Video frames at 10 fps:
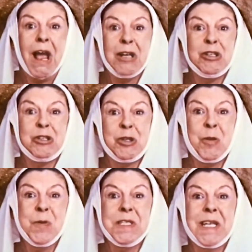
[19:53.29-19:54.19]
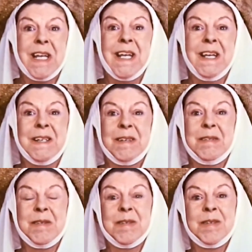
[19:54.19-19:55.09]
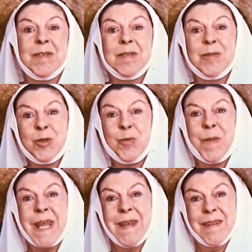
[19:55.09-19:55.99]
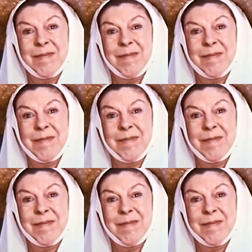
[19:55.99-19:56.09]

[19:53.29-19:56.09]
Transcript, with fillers: And so is he to me.